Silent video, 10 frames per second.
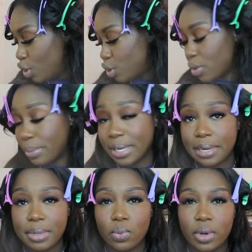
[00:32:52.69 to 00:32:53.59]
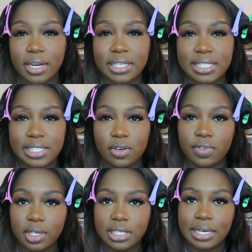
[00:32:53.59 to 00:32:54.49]
So I'm gonna be wearing
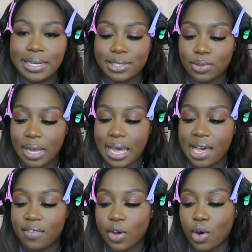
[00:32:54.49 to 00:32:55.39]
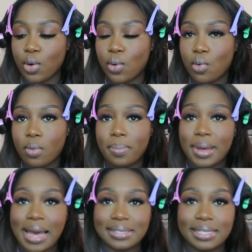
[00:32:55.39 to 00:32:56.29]
silver today, so I have a whole
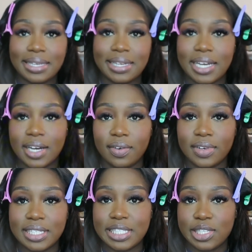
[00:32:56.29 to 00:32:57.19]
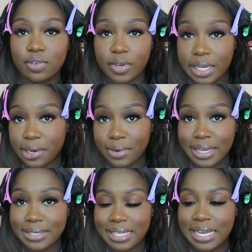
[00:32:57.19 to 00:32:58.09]
basket of silver
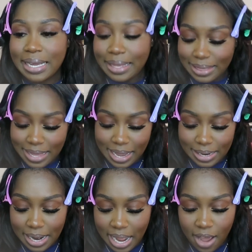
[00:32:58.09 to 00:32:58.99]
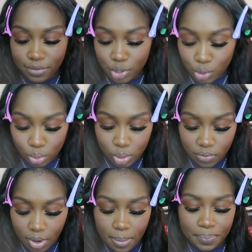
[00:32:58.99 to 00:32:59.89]
earrings that I have to choose
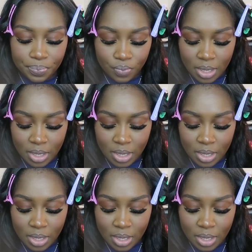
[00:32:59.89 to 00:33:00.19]
from.